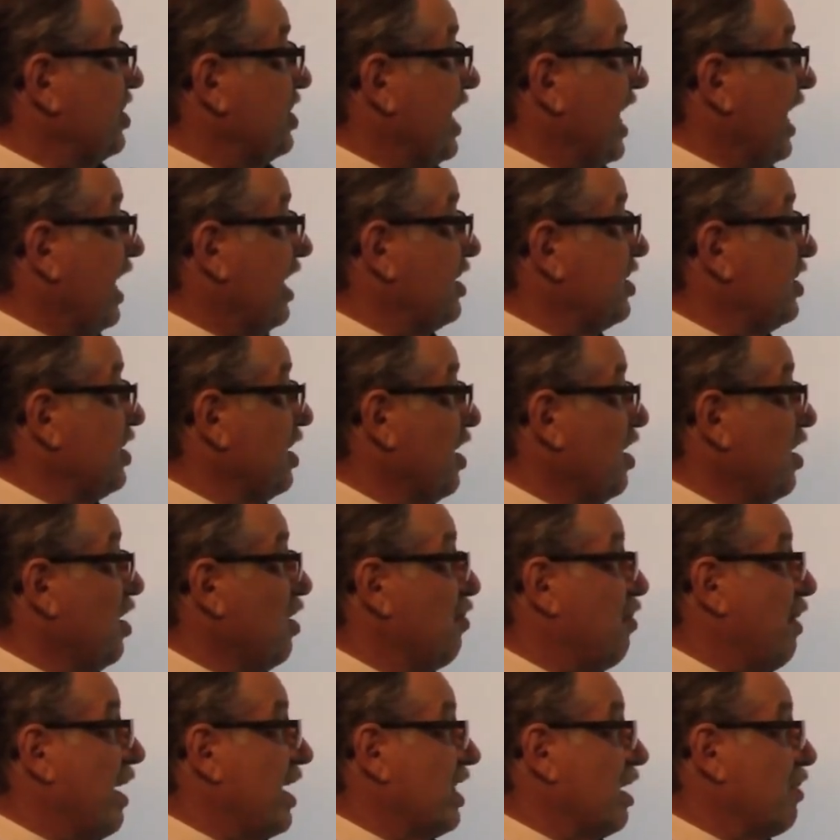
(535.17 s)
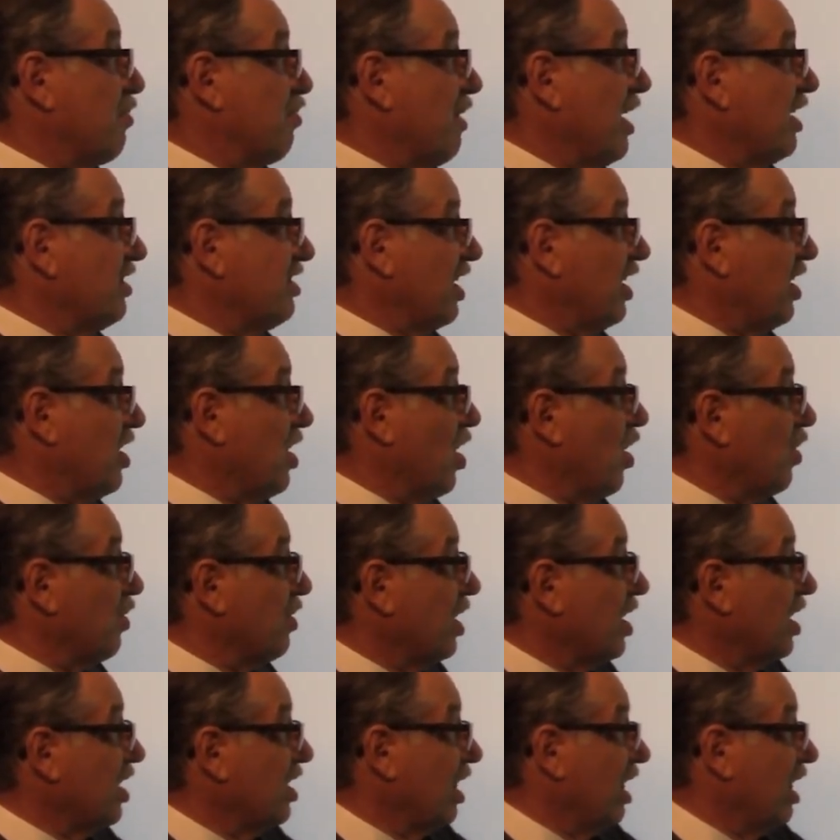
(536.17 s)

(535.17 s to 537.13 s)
6 by the priestly code.